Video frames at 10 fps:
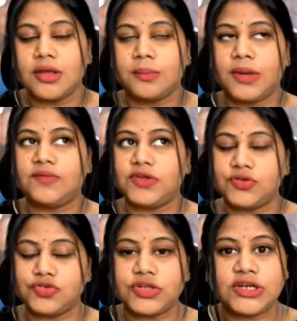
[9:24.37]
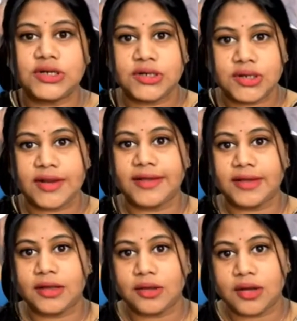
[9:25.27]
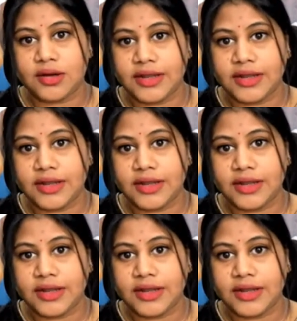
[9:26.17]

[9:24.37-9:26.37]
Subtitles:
But we usually did it like a